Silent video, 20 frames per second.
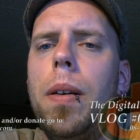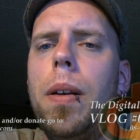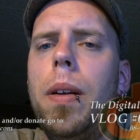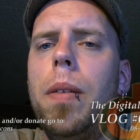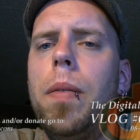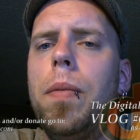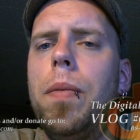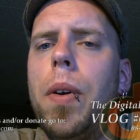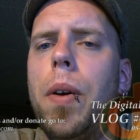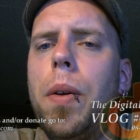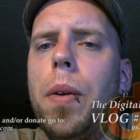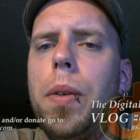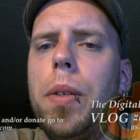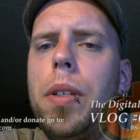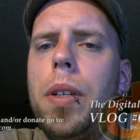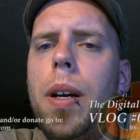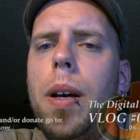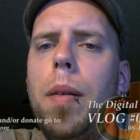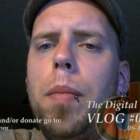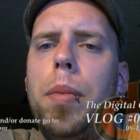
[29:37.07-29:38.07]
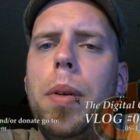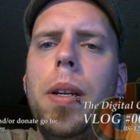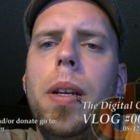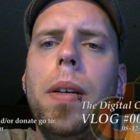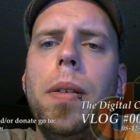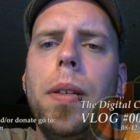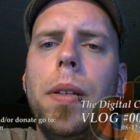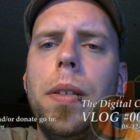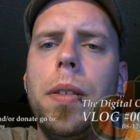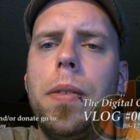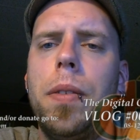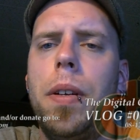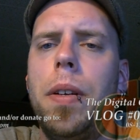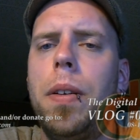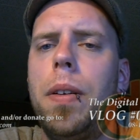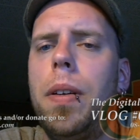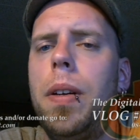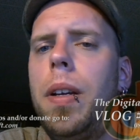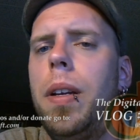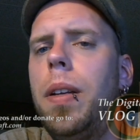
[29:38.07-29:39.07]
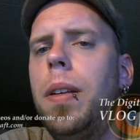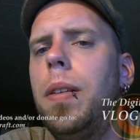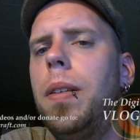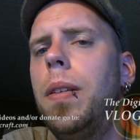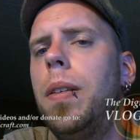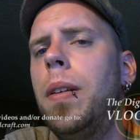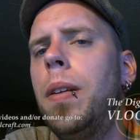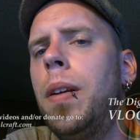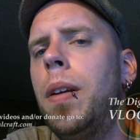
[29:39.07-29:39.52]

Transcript: in Photoshop, in Illustrator, in